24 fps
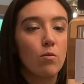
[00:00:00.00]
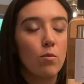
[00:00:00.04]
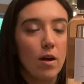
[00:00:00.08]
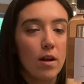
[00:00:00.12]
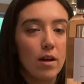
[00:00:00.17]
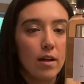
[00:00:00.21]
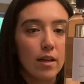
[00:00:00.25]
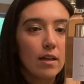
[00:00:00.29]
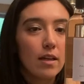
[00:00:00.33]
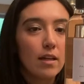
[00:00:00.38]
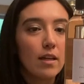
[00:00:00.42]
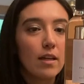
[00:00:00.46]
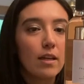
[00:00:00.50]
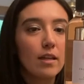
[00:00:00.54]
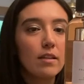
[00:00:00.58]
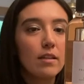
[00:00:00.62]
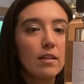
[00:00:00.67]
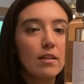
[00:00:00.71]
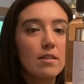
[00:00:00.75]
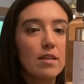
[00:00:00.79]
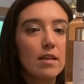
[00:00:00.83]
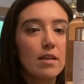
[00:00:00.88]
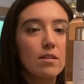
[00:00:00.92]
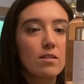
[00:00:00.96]
wine. And
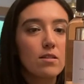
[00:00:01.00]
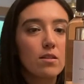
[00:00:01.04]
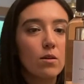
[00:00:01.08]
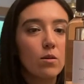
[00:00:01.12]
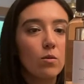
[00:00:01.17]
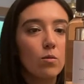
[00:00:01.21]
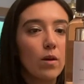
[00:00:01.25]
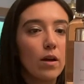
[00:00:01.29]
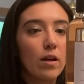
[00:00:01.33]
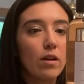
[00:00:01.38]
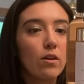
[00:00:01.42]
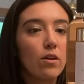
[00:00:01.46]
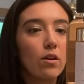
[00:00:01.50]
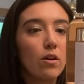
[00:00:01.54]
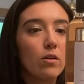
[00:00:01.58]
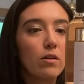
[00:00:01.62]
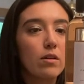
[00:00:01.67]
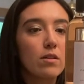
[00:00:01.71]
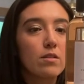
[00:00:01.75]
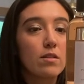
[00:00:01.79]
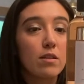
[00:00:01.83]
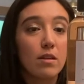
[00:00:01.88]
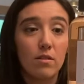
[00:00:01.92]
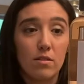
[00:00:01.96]
Italy takes their wine
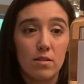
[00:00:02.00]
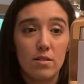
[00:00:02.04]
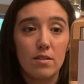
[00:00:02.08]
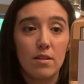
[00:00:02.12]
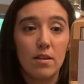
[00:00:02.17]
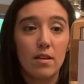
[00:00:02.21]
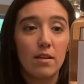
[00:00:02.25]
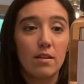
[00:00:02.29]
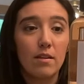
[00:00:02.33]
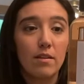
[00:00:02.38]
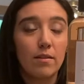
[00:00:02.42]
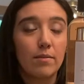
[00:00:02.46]
growing seriously